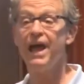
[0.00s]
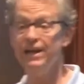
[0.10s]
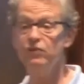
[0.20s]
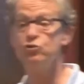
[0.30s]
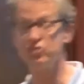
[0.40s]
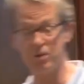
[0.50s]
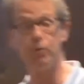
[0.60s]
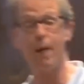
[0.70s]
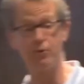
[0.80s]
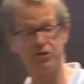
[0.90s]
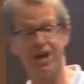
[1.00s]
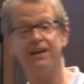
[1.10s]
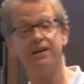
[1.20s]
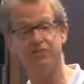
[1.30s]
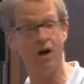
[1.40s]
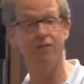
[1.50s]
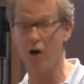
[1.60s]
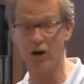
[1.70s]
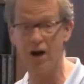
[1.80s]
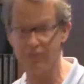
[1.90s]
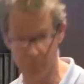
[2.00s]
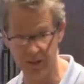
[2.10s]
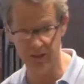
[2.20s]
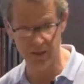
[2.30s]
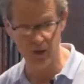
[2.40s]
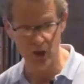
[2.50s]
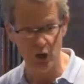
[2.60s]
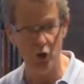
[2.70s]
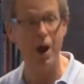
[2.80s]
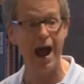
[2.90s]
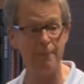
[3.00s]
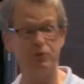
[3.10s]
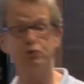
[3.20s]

into some representatives of our government who happened to